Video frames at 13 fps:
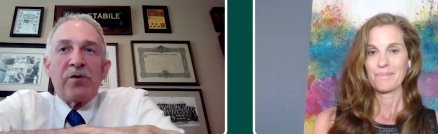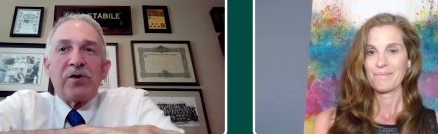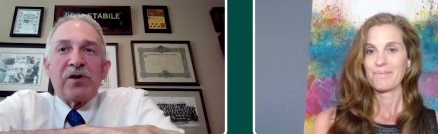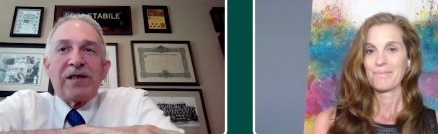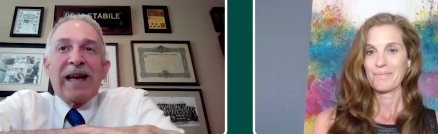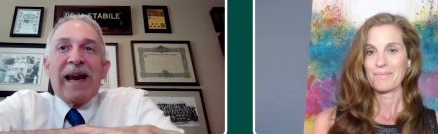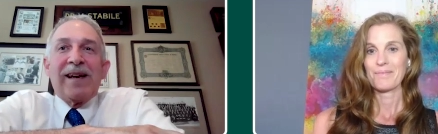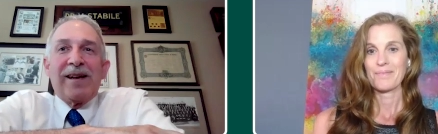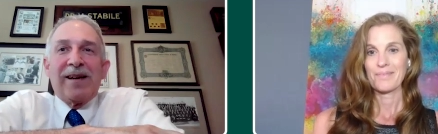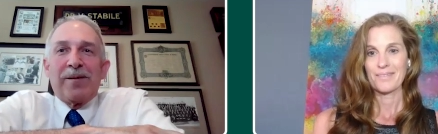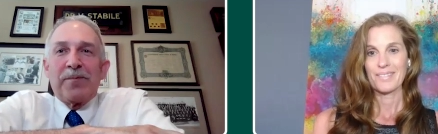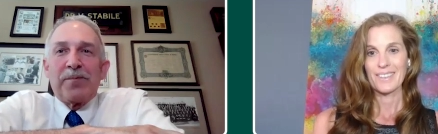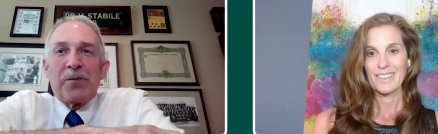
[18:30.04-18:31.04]
Speaker 1: just
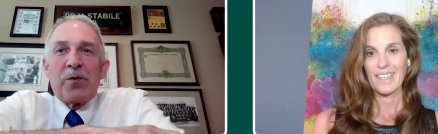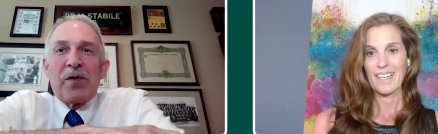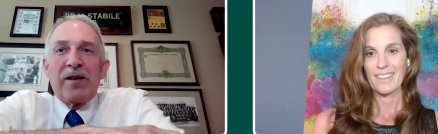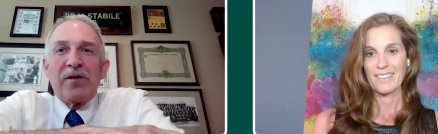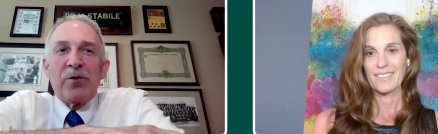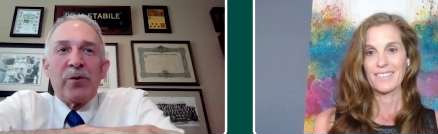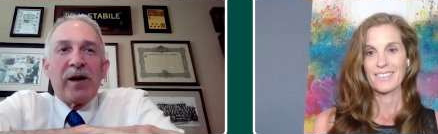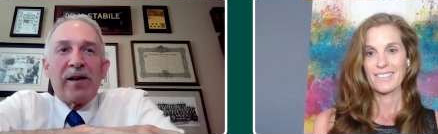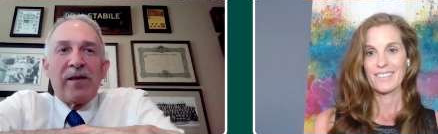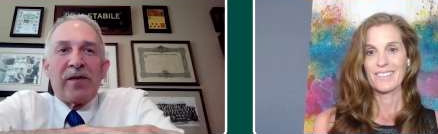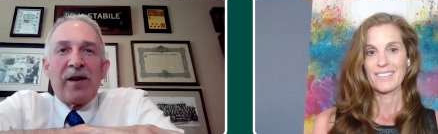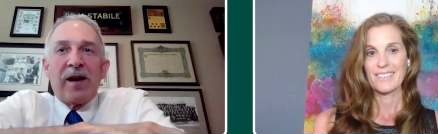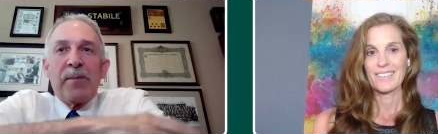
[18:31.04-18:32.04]
standing yeah. doing
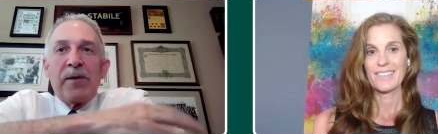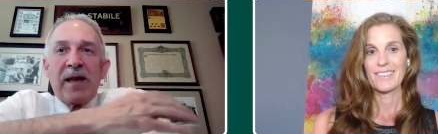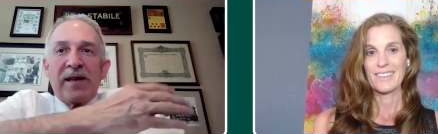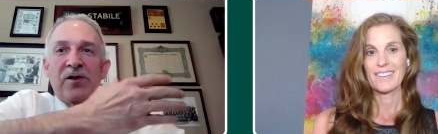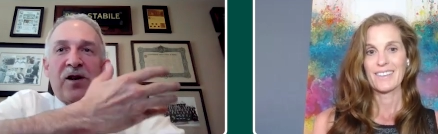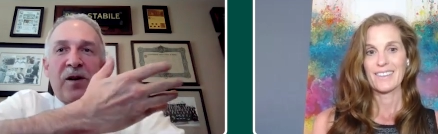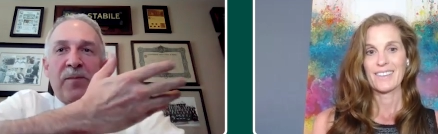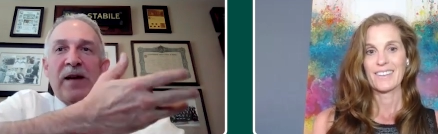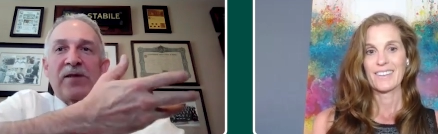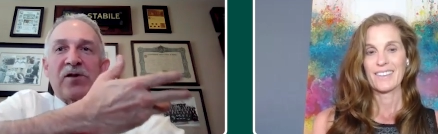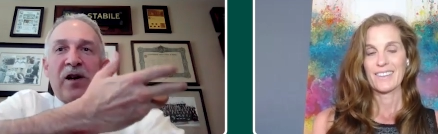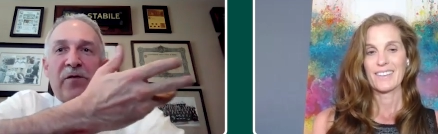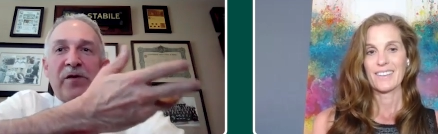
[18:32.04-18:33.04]
anything. I mean, that you can
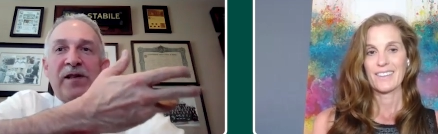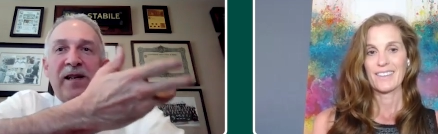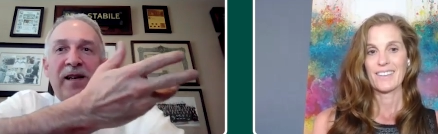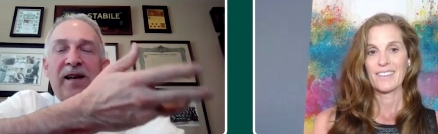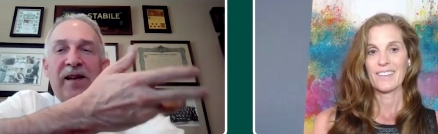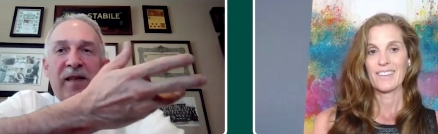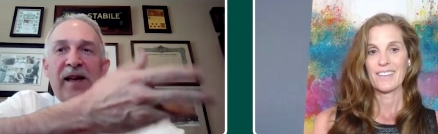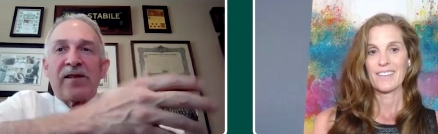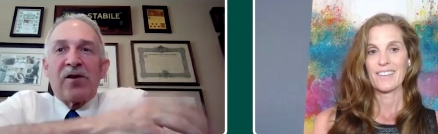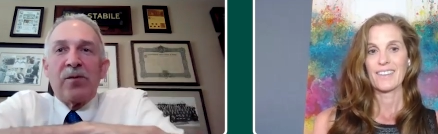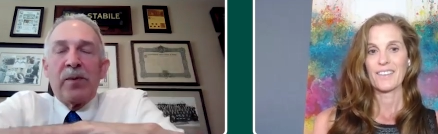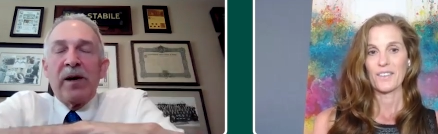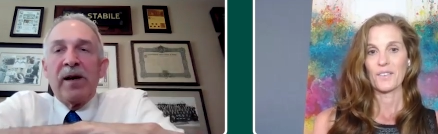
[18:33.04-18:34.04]
imagine how fatiguing that
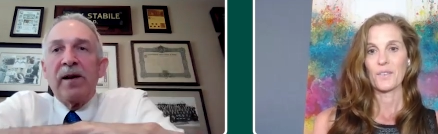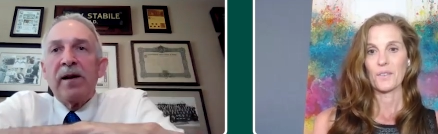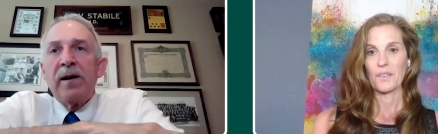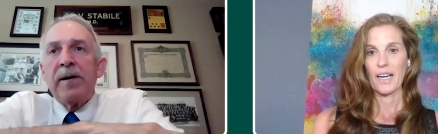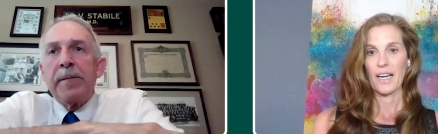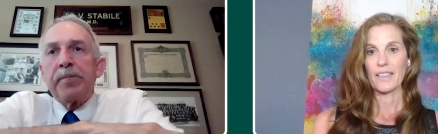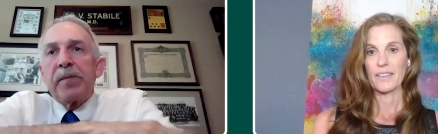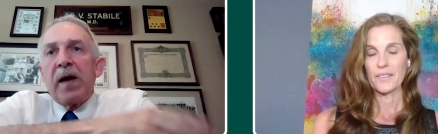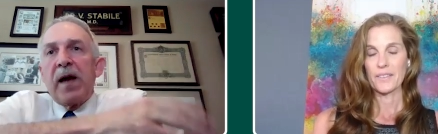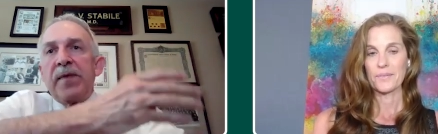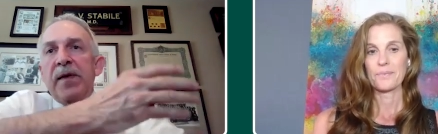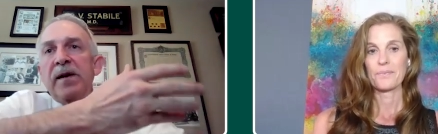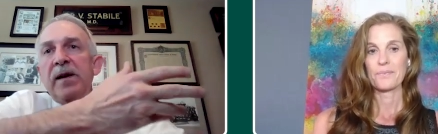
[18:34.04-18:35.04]
could be. Right.
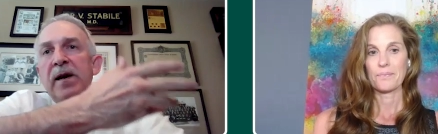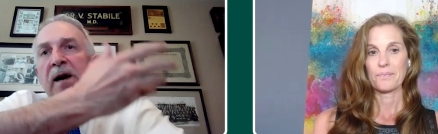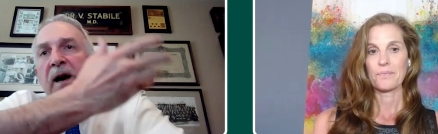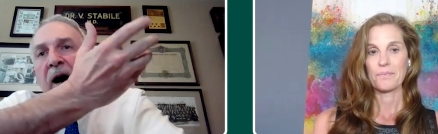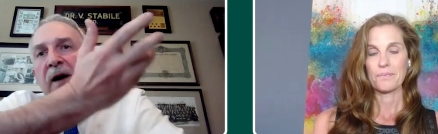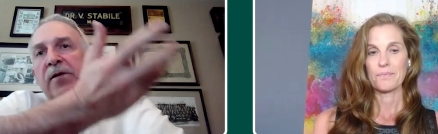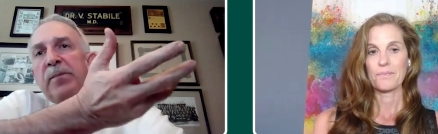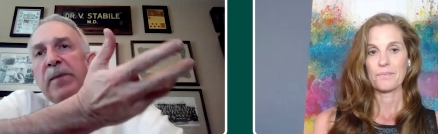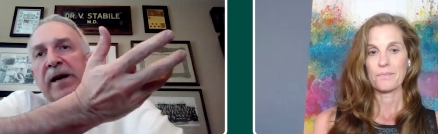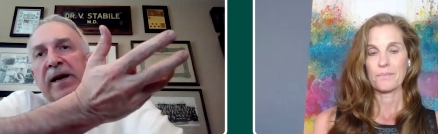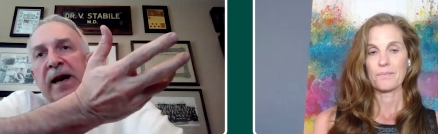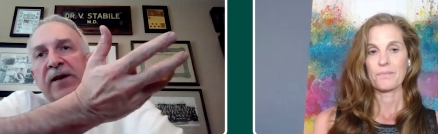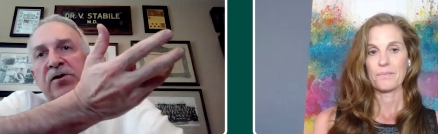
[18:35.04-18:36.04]
And then other
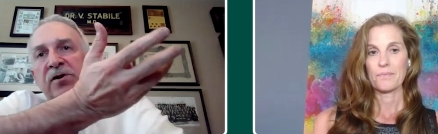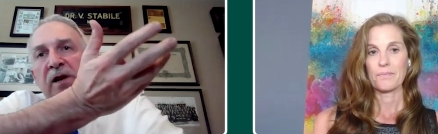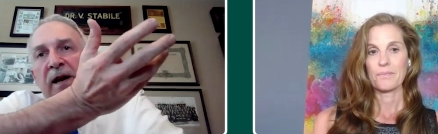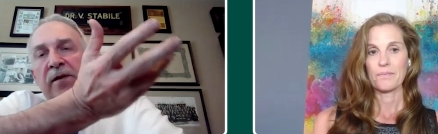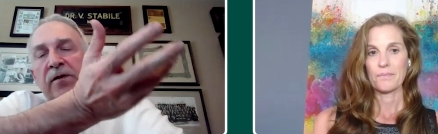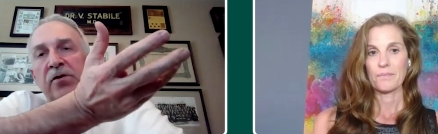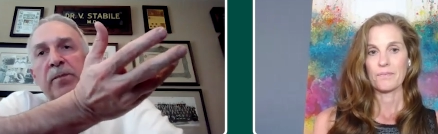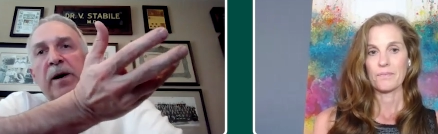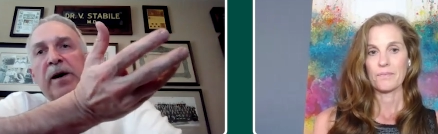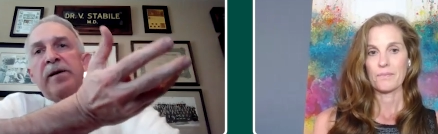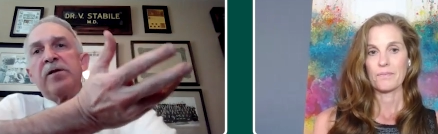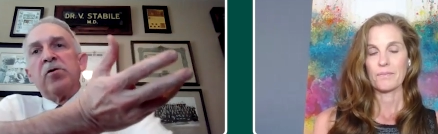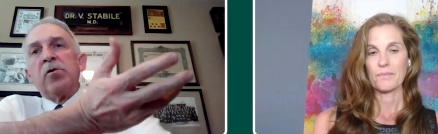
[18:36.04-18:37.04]
medications, a lot of the new
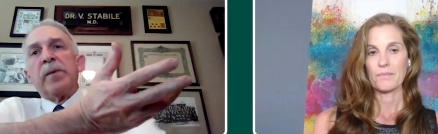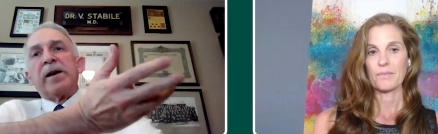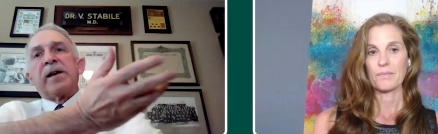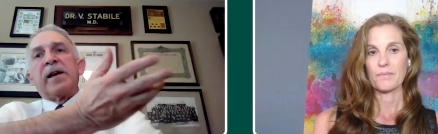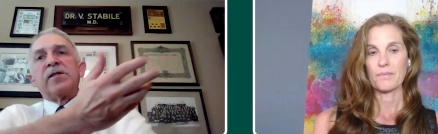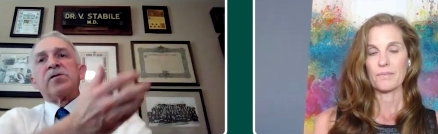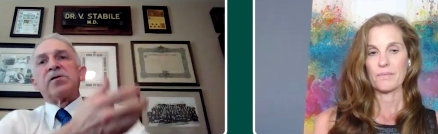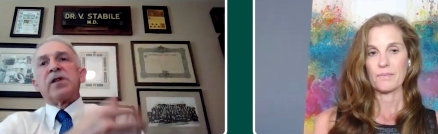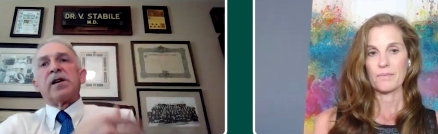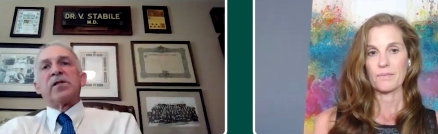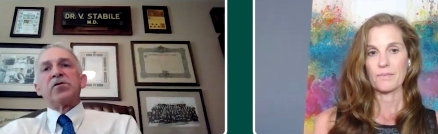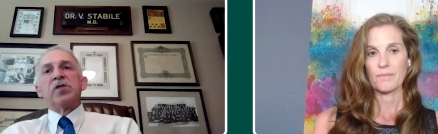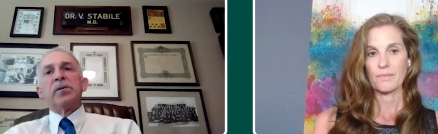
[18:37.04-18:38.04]
med- newer medications
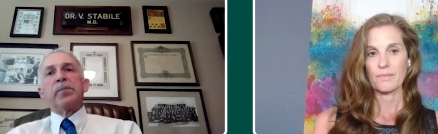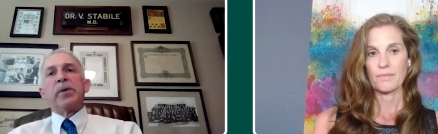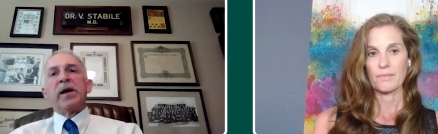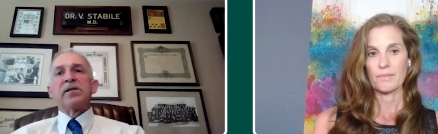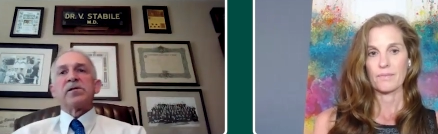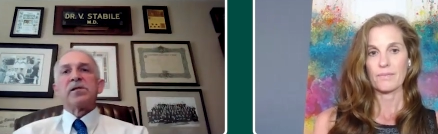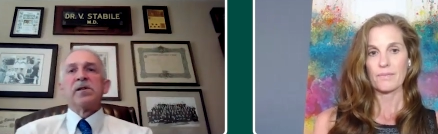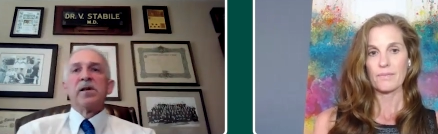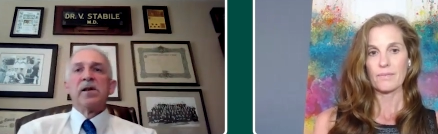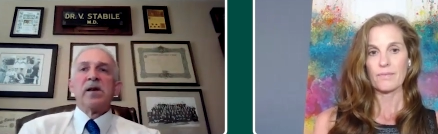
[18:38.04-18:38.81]
like the gepants.